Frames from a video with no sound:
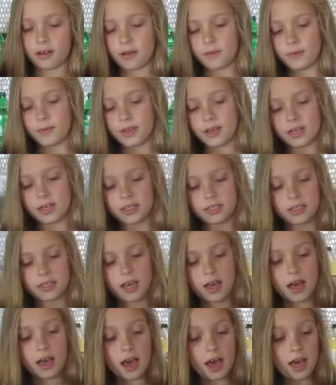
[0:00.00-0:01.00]
because
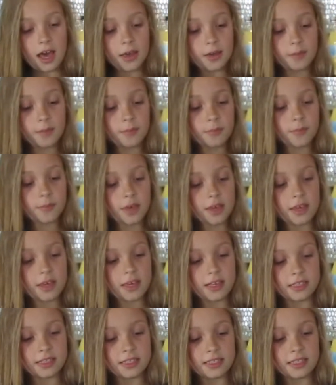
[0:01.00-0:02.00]
I am
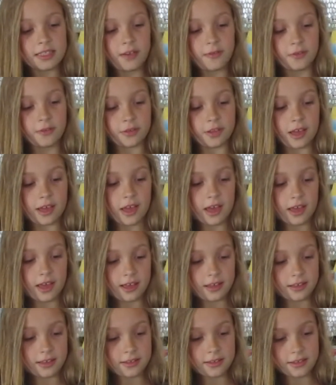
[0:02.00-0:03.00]
making deviled
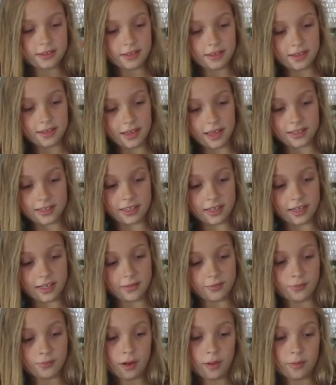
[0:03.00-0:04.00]
eggs, as
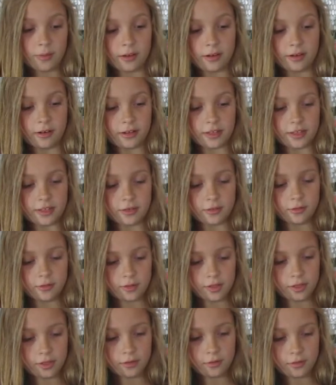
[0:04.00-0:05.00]
I probably already
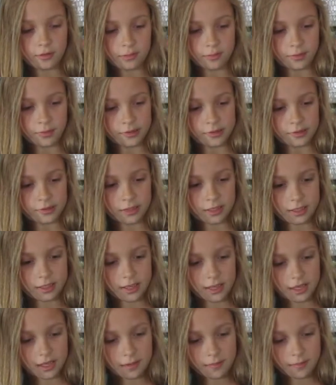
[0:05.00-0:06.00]
told you. I'm pretty sure I
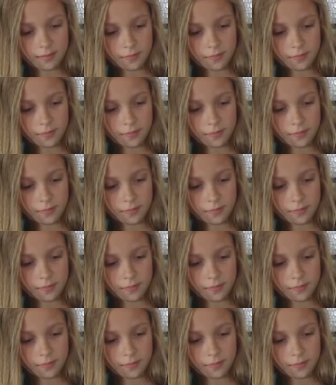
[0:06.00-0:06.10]
did.